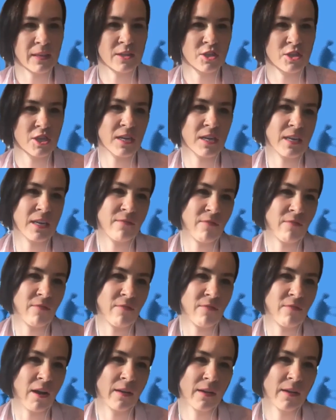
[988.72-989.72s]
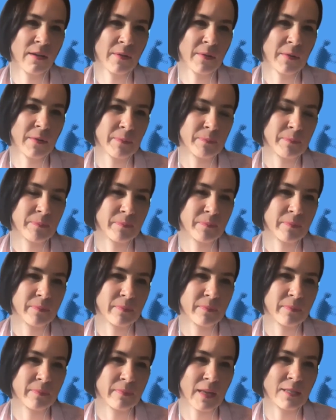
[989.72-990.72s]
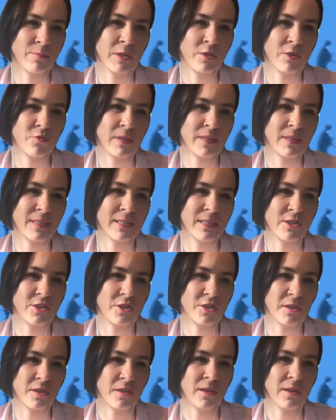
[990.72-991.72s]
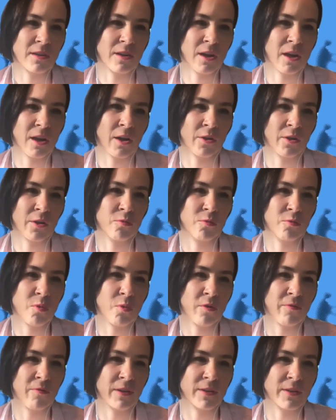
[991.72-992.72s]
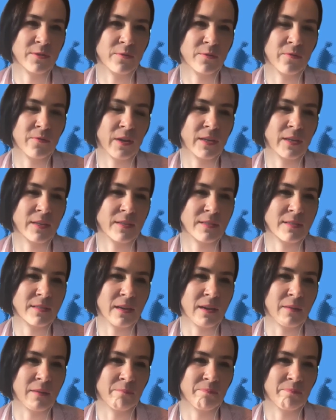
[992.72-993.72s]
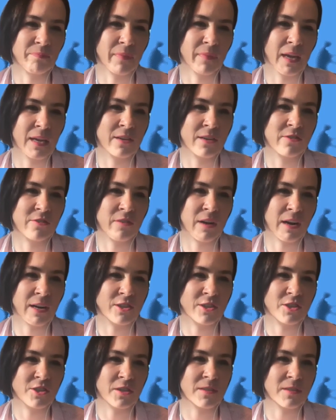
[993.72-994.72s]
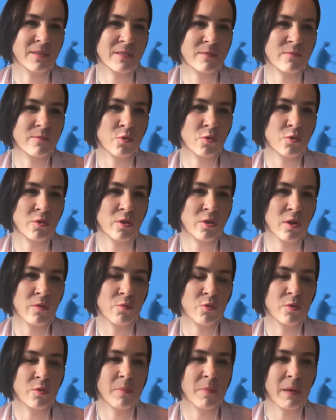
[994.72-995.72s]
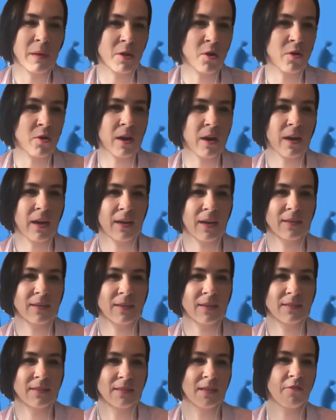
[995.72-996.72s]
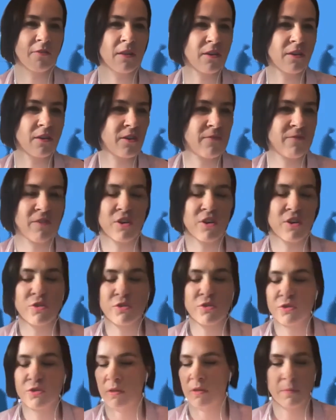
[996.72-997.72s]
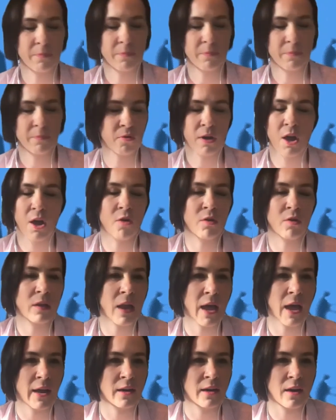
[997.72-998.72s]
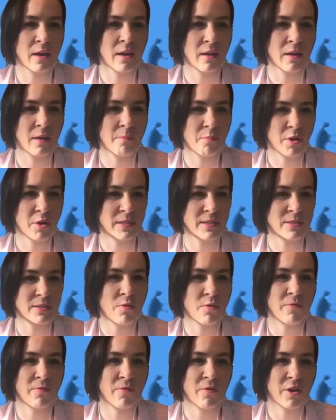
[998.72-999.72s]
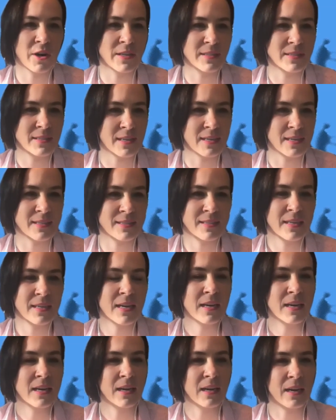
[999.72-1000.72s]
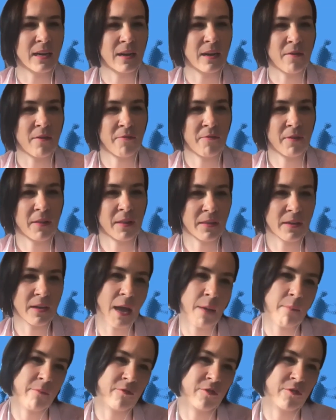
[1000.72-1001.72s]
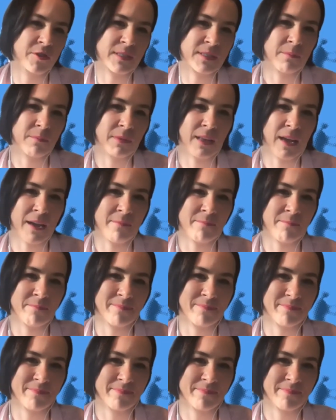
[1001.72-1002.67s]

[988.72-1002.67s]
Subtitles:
in Geneva as we transition to more face-to-face interactions? Would maybe organizing regular virtual, purely online press conferences fill the gap for some time?